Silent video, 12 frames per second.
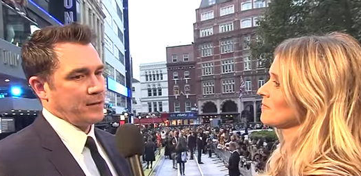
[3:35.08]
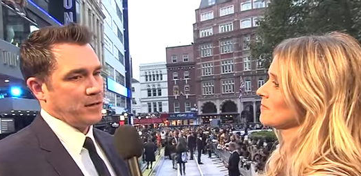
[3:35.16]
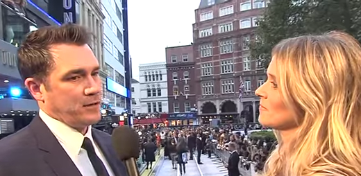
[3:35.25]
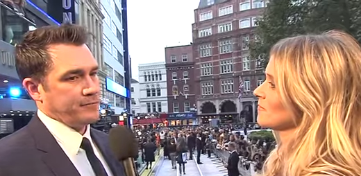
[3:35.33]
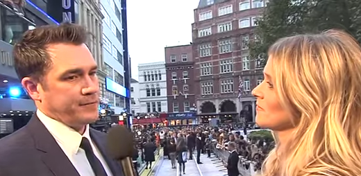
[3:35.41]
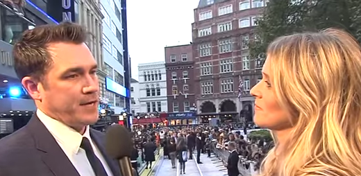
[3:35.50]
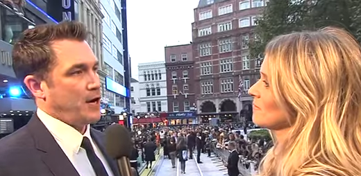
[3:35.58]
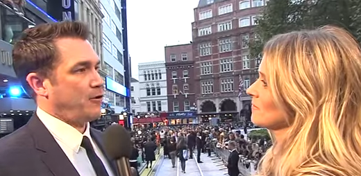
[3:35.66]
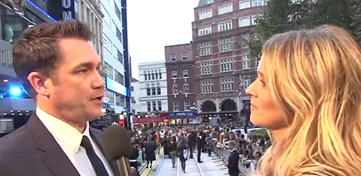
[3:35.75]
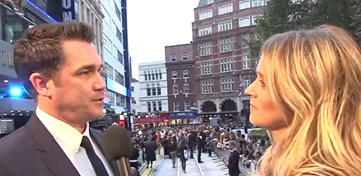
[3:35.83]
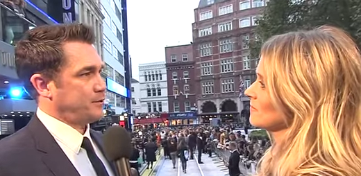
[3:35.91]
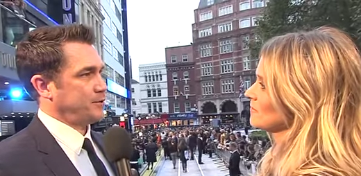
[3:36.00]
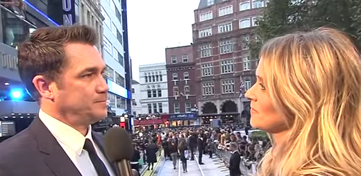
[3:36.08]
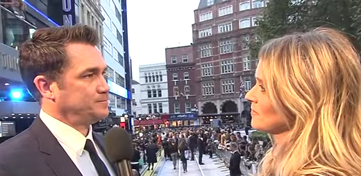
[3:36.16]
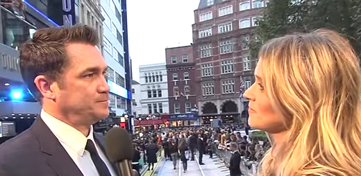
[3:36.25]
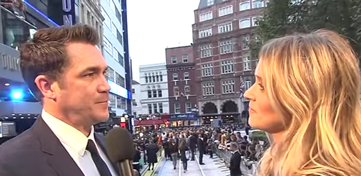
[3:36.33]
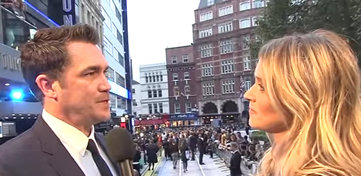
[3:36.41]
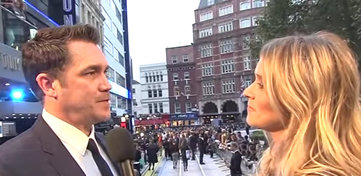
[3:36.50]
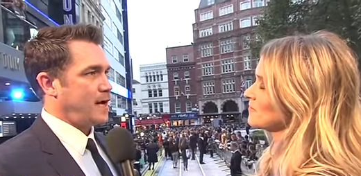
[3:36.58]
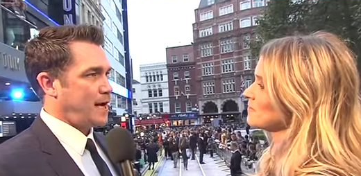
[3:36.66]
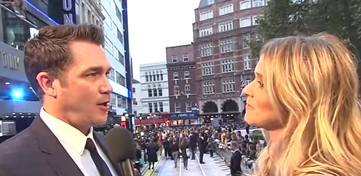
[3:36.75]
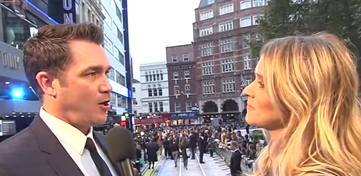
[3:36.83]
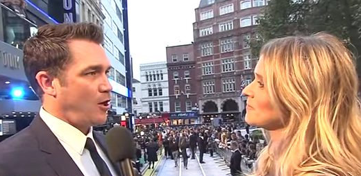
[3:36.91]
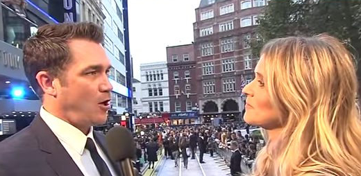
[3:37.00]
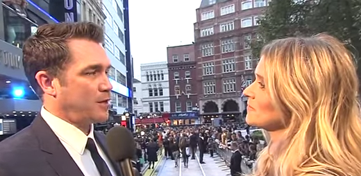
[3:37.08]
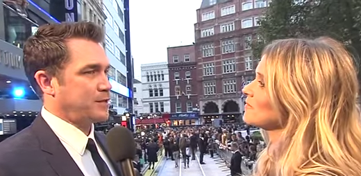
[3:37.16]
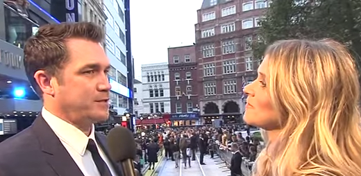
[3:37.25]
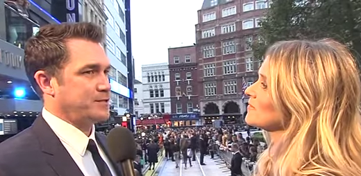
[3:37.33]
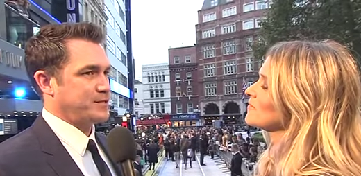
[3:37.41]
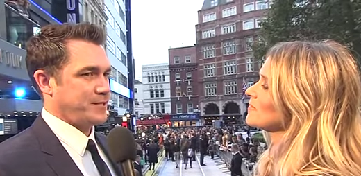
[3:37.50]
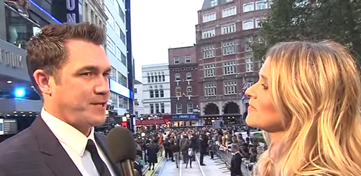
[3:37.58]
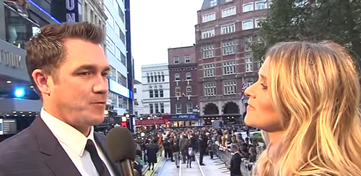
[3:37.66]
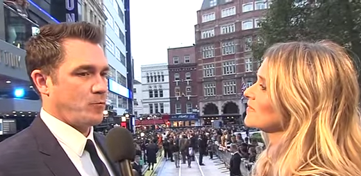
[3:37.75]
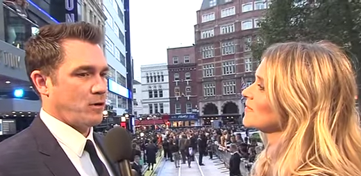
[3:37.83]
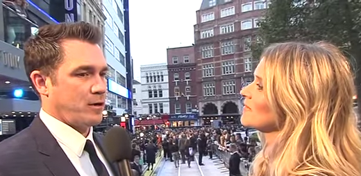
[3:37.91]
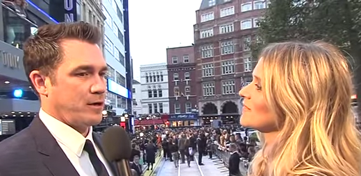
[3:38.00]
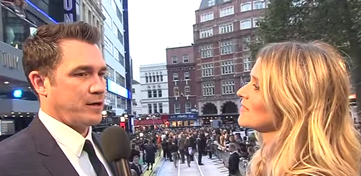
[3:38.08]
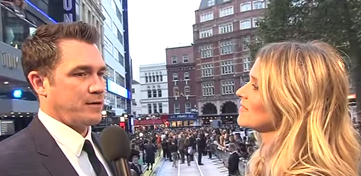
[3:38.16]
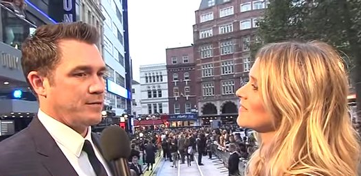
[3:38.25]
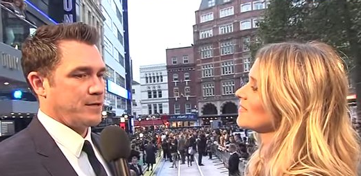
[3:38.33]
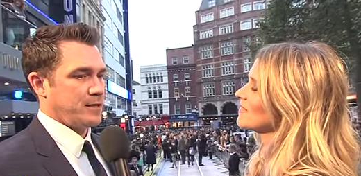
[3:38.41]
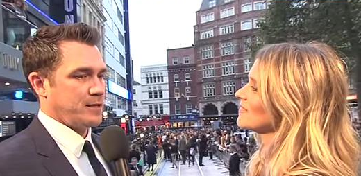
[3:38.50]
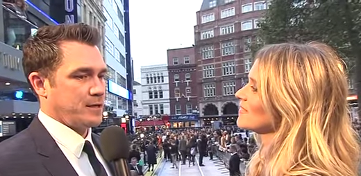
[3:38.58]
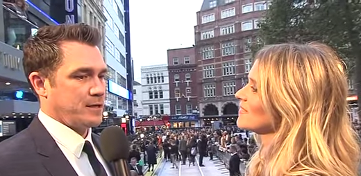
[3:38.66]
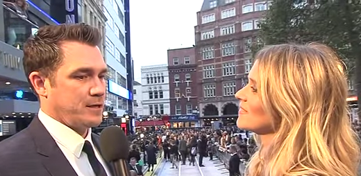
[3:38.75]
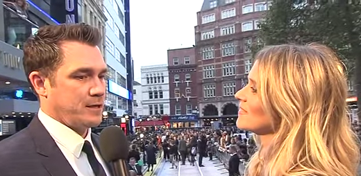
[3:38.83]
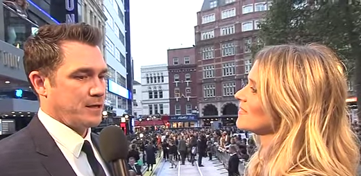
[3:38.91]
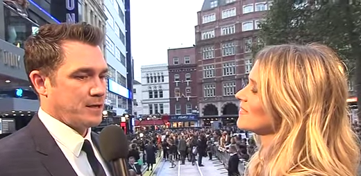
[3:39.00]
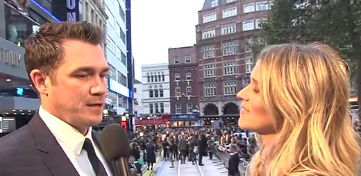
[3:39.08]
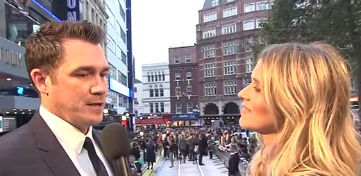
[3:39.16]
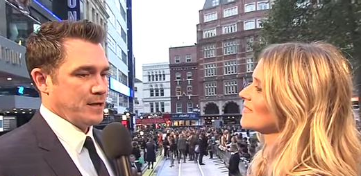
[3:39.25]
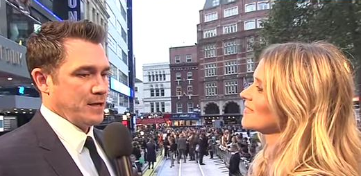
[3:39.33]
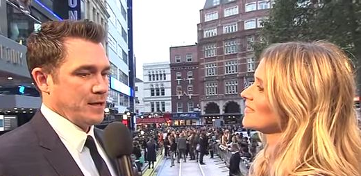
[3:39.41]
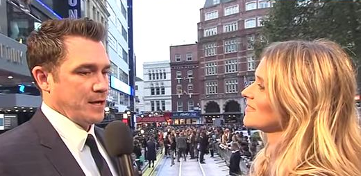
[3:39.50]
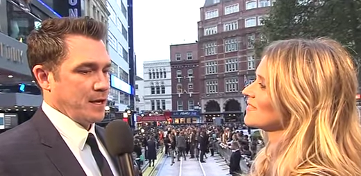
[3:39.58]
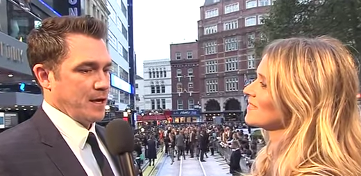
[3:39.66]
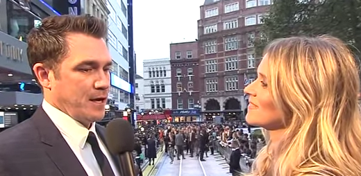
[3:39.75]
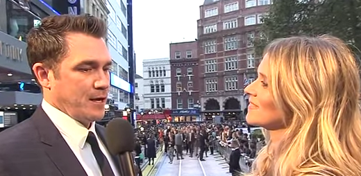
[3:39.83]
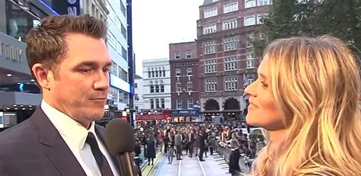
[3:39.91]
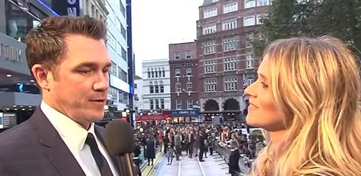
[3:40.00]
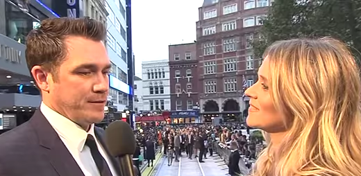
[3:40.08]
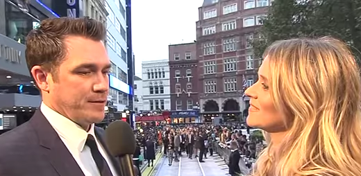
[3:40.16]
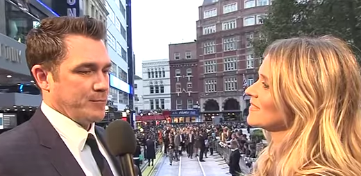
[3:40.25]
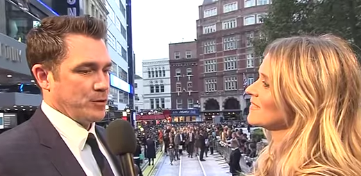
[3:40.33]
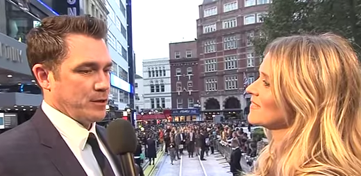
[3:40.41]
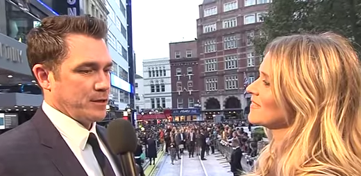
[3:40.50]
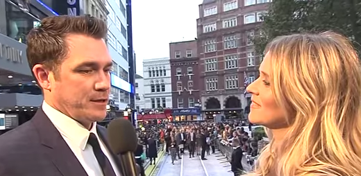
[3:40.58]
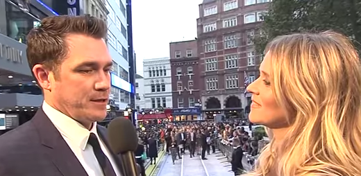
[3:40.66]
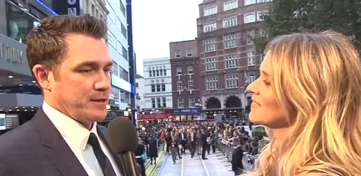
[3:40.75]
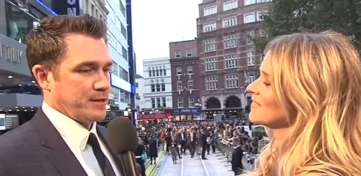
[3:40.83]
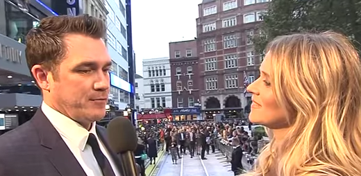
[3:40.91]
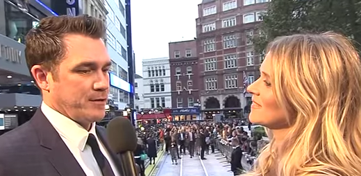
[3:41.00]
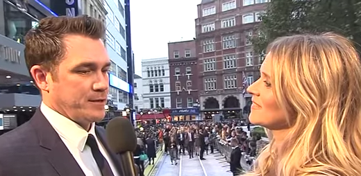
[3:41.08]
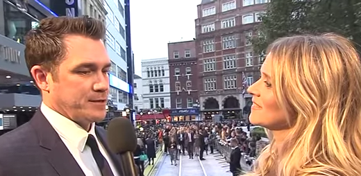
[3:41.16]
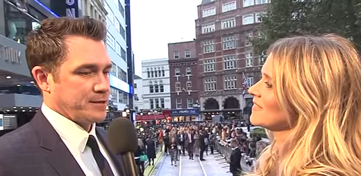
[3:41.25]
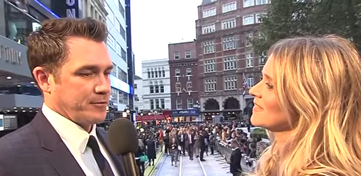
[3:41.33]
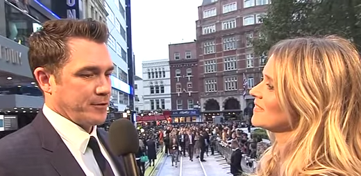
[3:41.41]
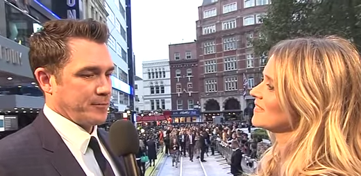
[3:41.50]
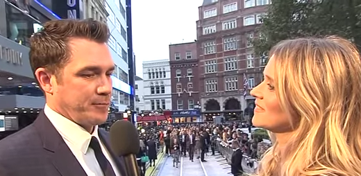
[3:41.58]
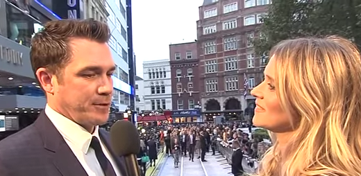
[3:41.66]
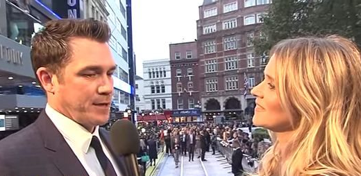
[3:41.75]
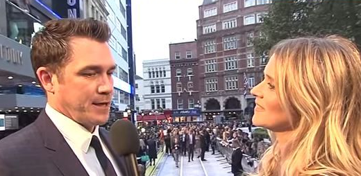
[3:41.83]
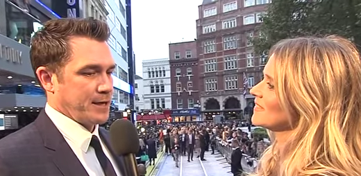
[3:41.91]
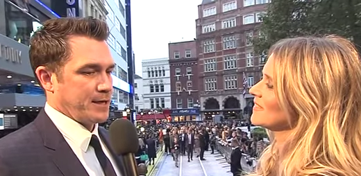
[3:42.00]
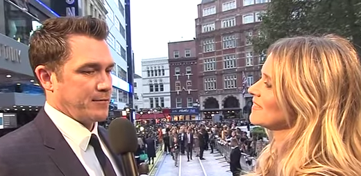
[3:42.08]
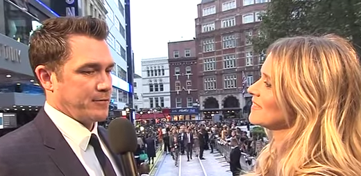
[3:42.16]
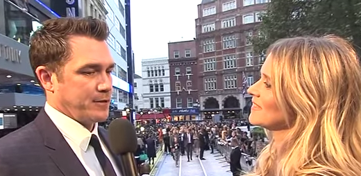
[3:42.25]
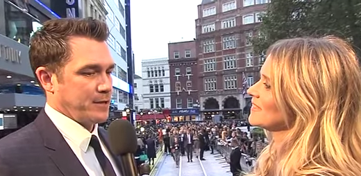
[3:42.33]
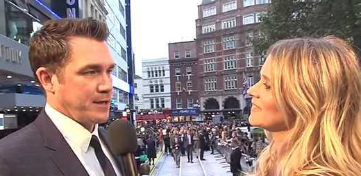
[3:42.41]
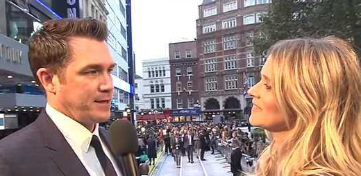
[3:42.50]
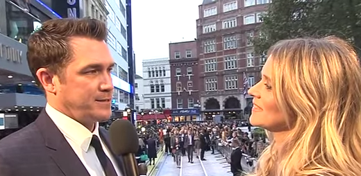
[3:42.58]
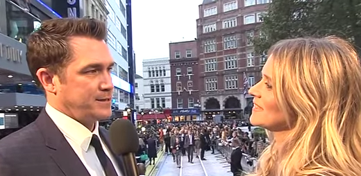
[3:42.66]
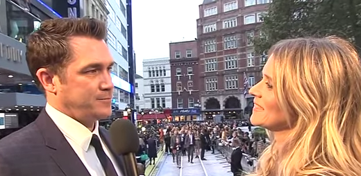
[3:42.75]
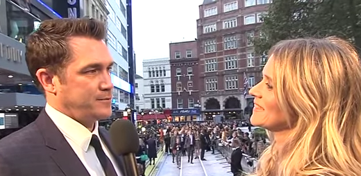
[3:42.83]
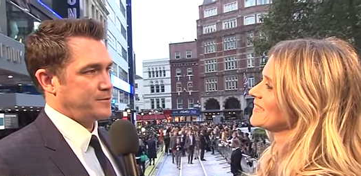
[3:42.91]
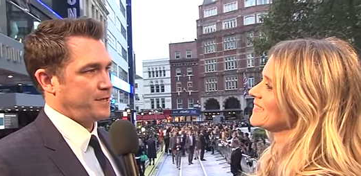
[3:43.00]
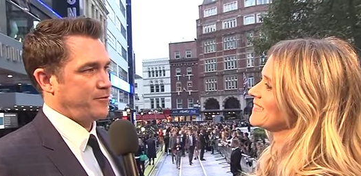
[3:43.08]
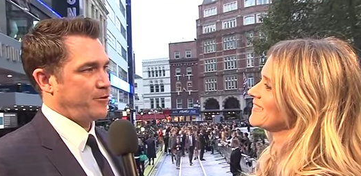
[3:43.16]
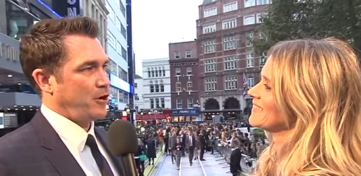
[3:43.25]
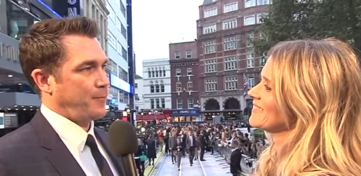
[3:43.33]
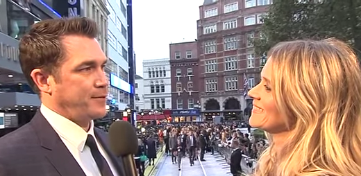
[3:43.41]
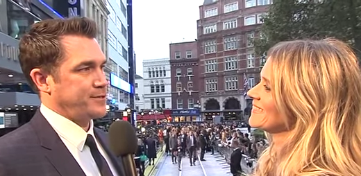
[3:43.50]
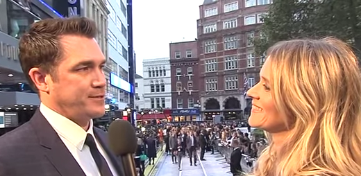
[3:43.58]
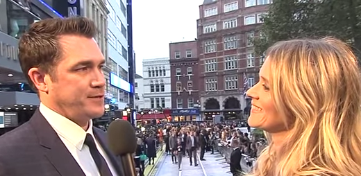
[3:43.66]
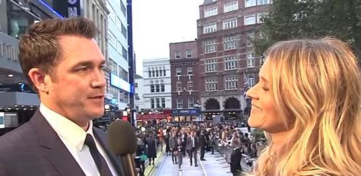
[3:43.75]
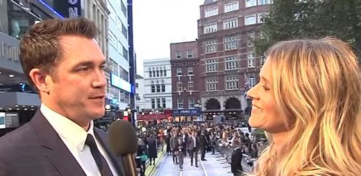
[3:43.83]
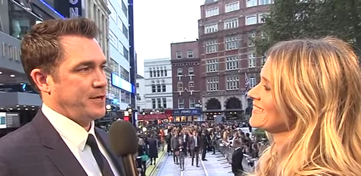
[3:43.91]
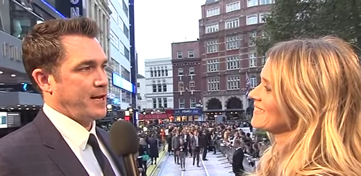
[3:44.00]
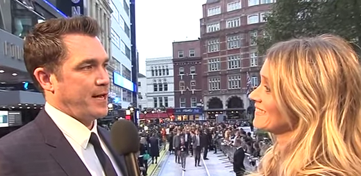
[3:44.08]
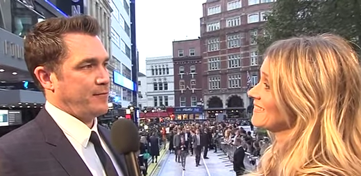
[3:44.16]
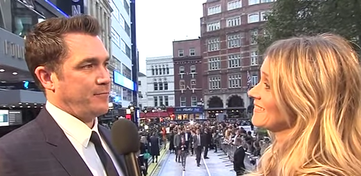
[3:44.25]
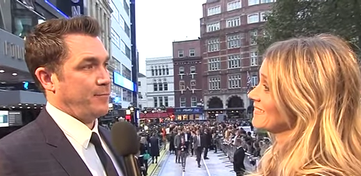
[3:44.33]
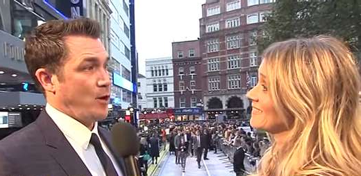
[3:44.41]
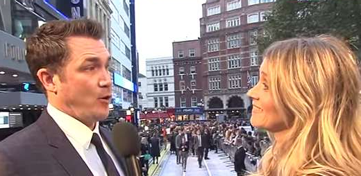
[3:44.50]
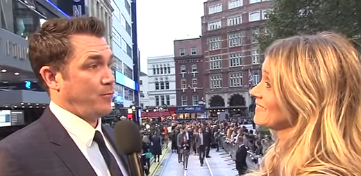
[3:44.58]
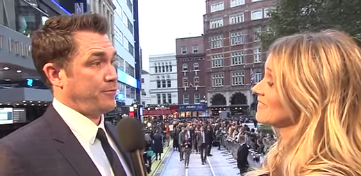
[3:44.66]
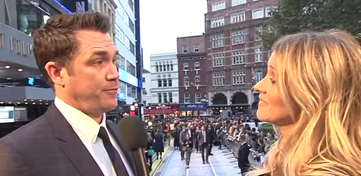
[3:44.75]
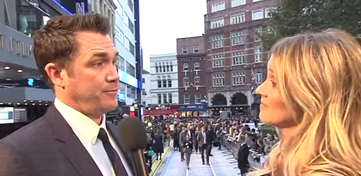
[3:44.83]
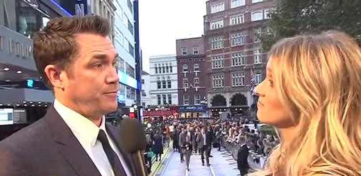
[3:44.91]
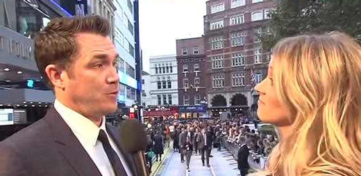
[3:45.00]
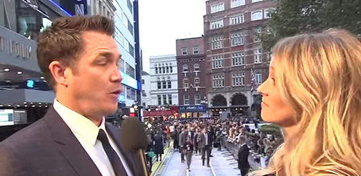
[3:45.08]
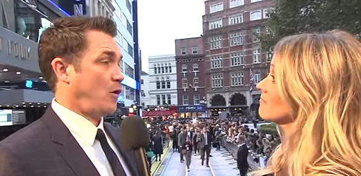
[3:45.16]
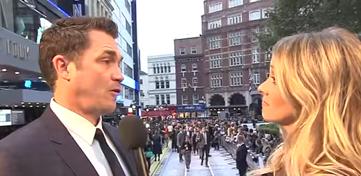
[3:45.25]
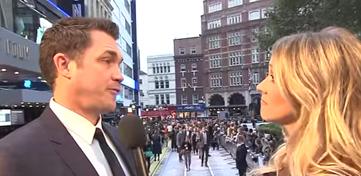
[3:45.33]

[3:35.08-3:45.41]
Speaker 1: love character and dialogue and scene work. And then I read the book and I read the screenplay, and I realized it was a rare opportunity to have both or all